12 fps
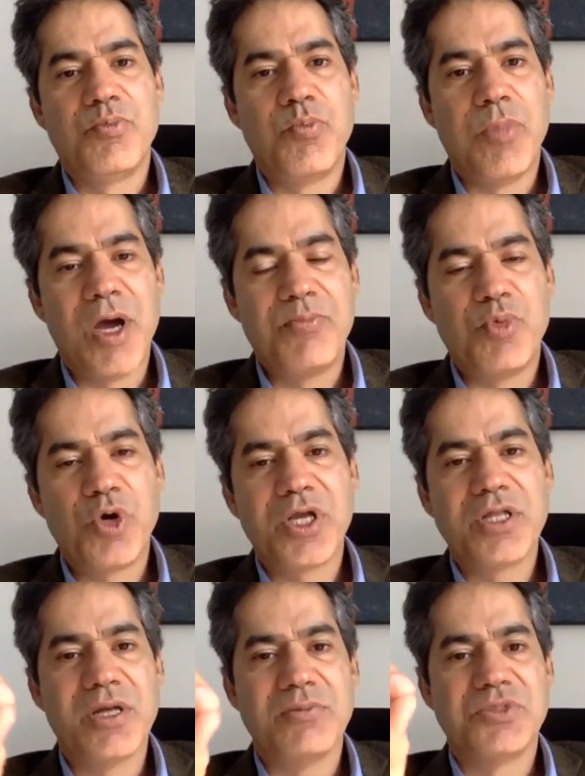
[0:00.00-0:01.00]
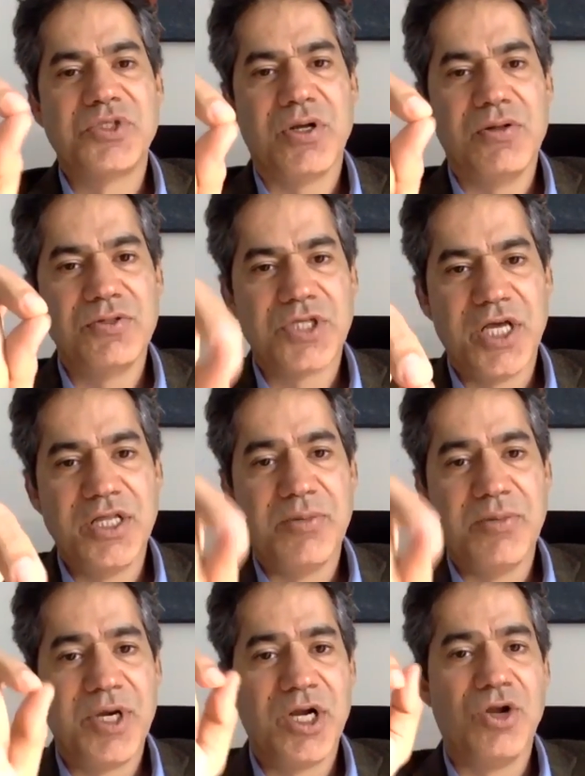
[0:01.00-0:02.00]
by putting themselves in the
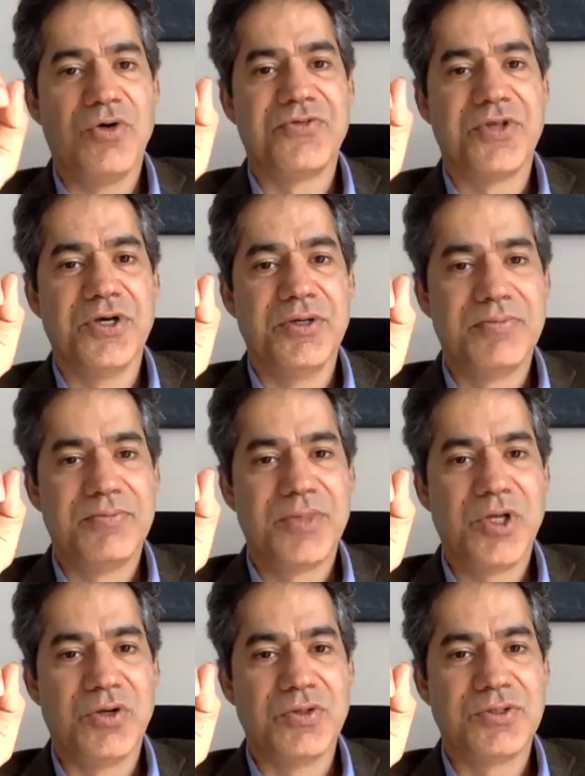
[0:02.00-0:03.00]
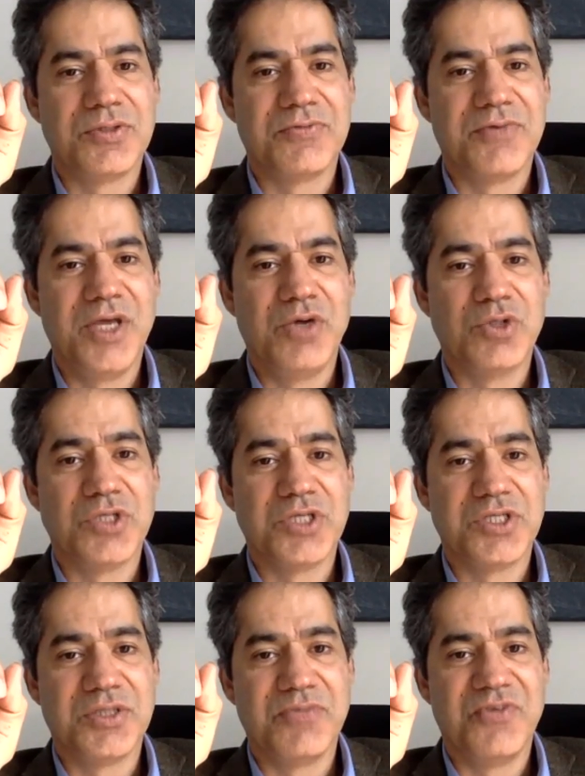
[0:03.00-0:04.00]
middle of the sort of
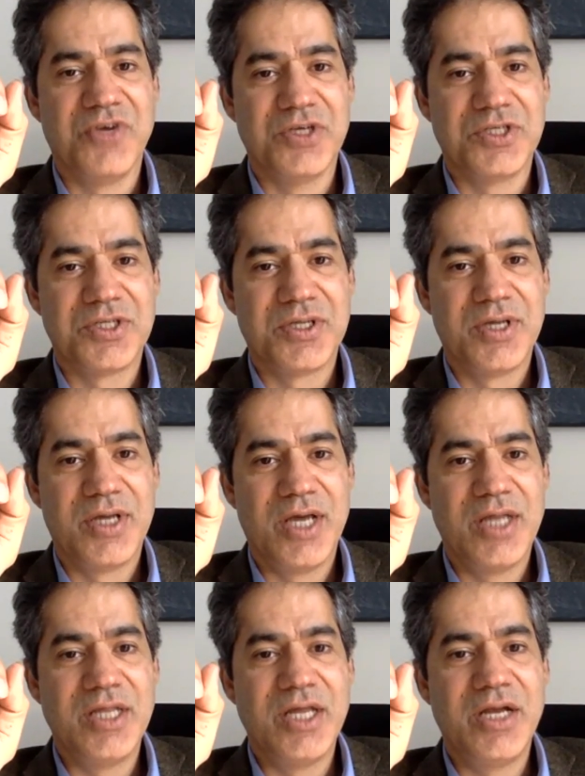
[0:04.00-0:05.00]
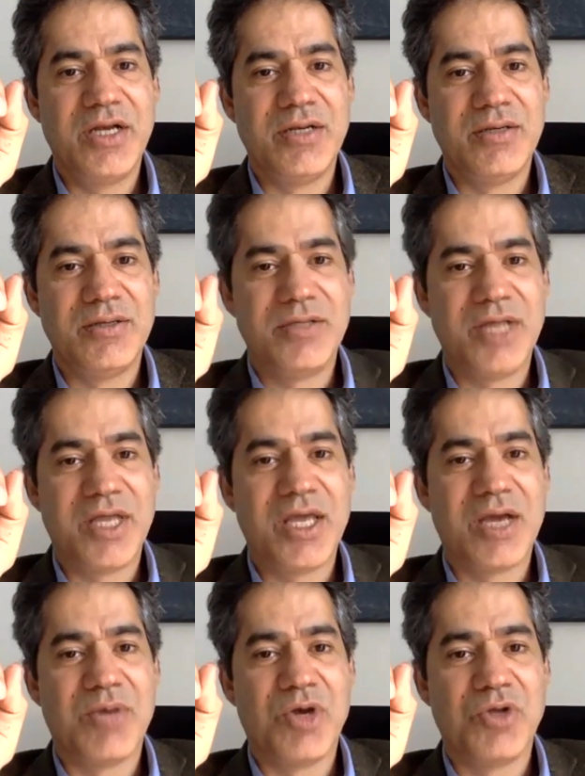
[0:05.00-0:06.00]
ecosystem first, and then
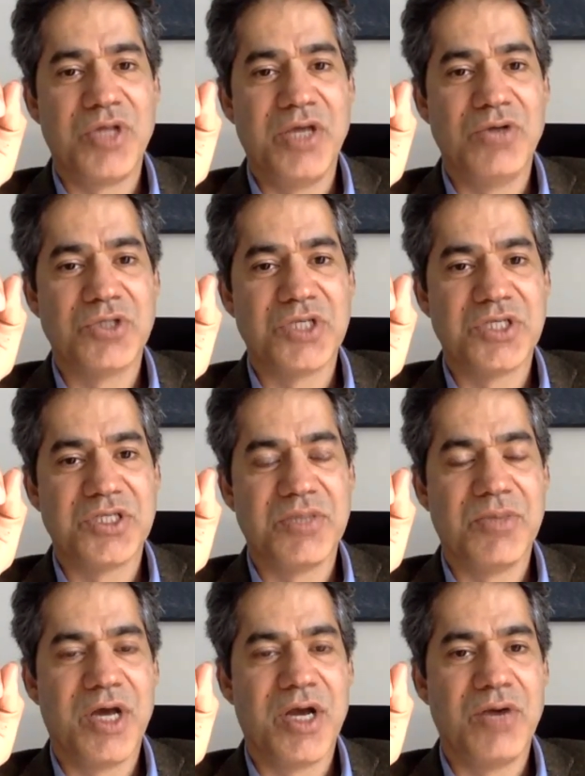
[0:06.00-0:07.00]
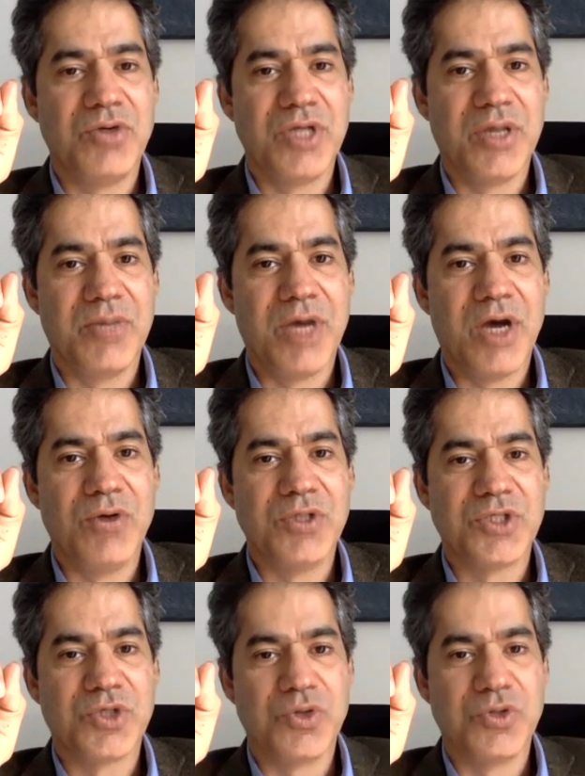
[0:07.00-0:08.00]
thinking about the ecosystem around them, how
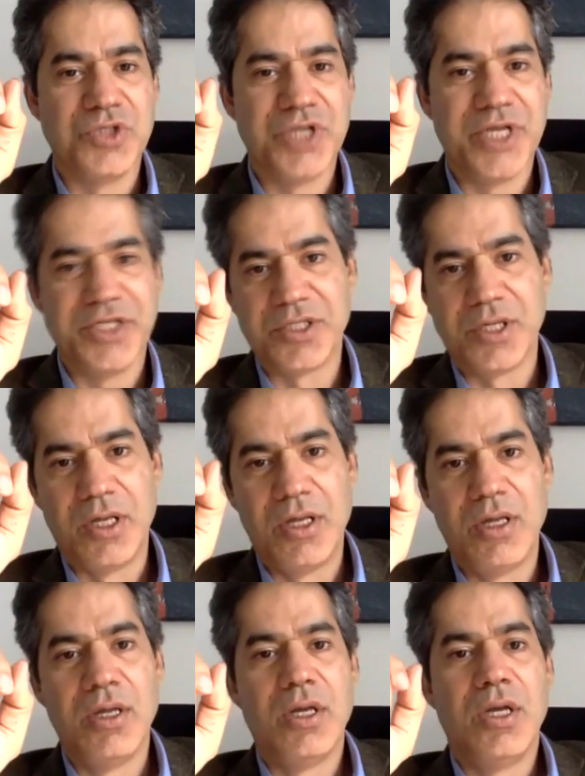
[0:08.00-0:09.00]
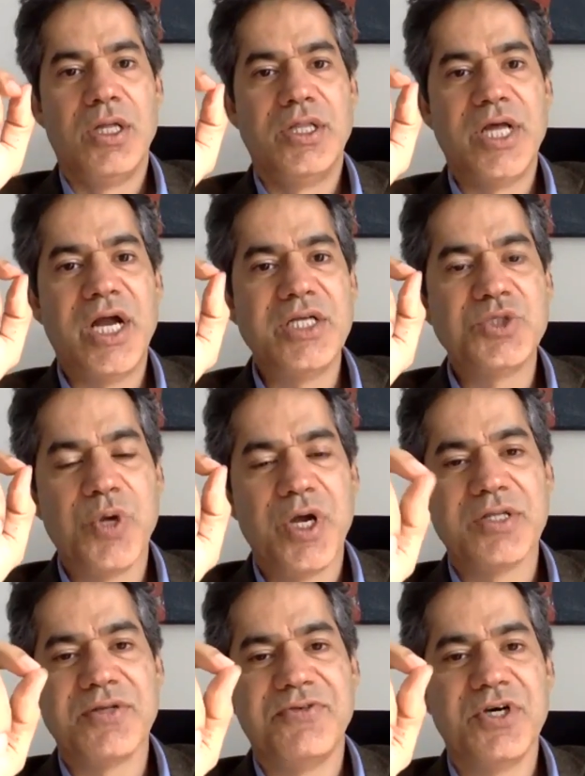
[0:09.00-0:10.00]
it's going to change. That is
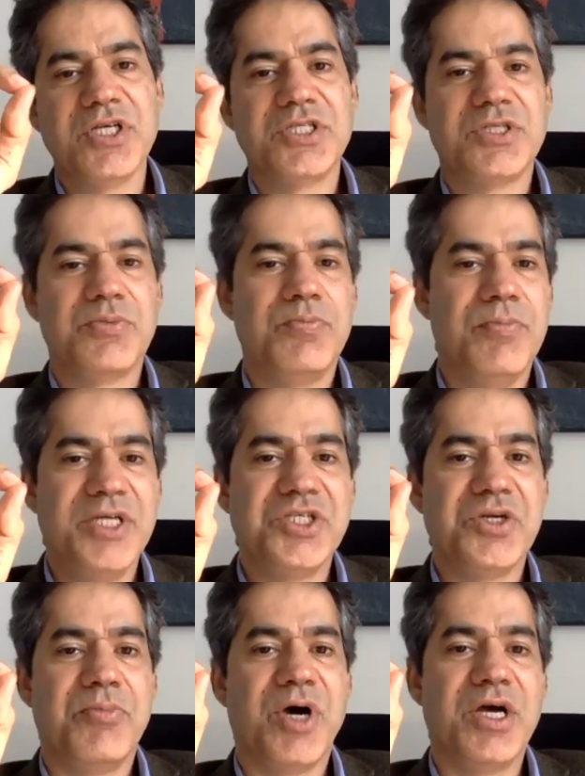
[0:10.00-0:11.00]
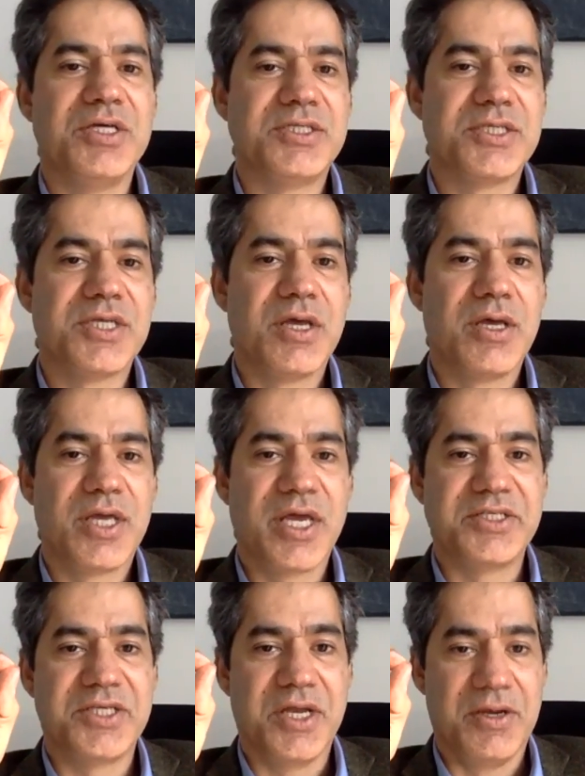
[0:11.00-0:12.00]
where the first major bias
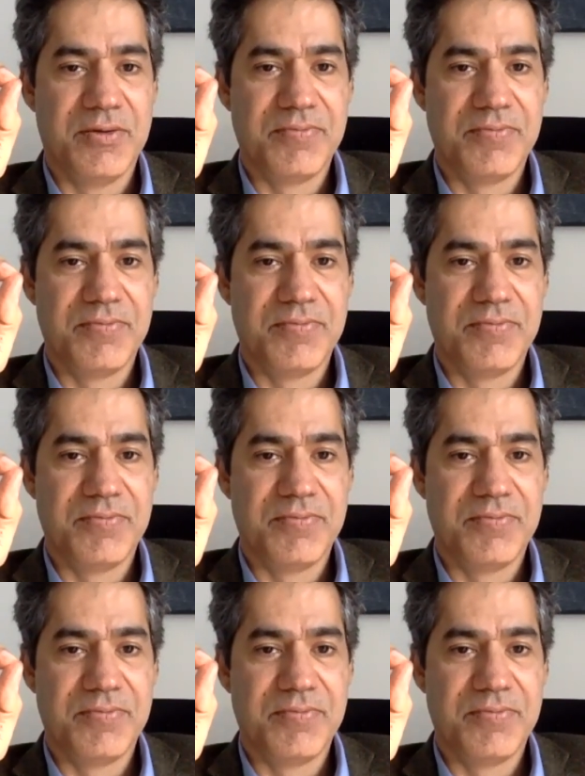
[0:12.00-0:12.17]
kicks in,